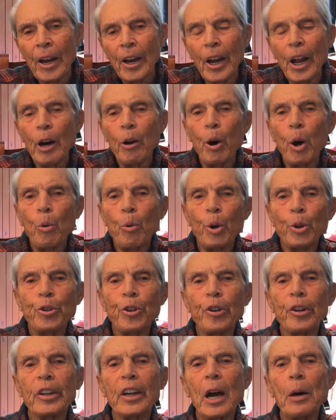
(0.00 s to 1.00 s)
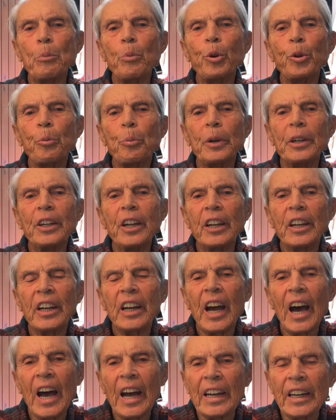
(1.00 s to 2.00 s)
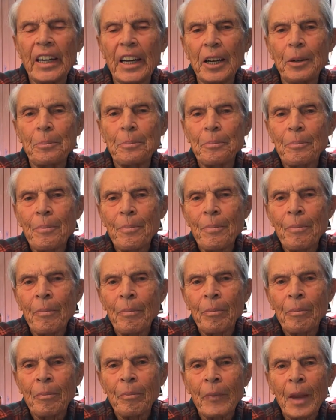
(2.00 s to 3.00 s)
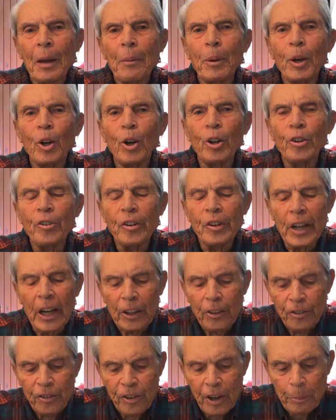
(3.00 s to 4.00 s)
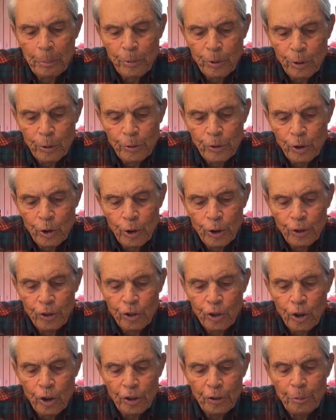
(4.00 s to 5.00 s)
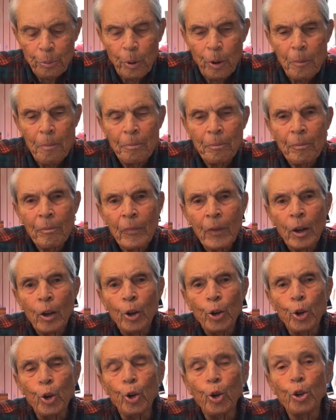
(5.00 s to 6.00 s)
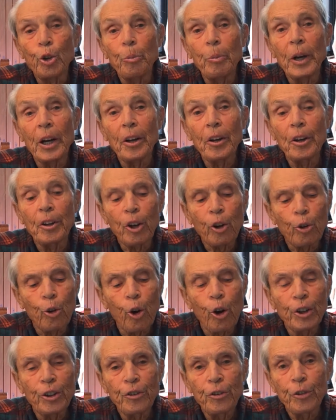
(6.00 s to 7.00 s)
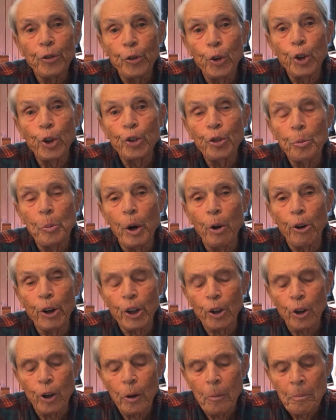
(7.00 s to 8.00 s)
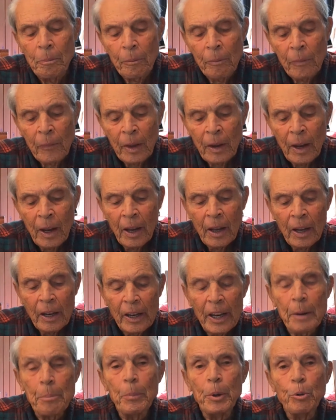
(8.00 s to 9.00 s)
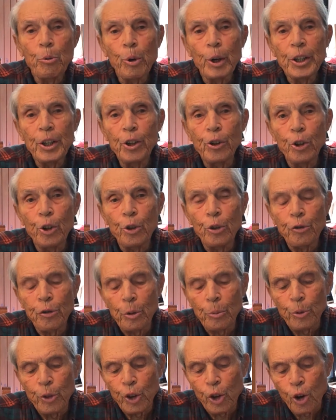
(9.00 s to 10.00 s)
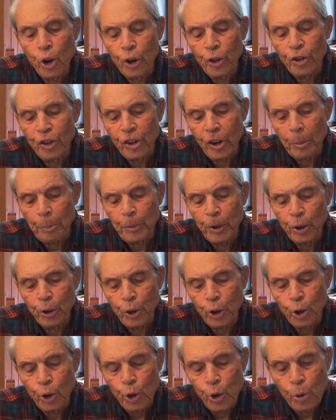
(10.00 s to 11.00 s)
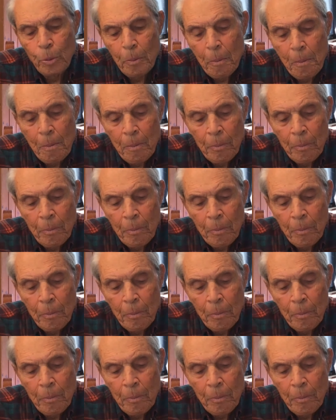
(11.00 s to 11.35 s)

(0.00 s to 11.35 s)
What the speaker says: Now I want you to come with me to Cana, because the next chapter of John's Gospel talks about Christ's first miracle. Let me read you from John chapter 2.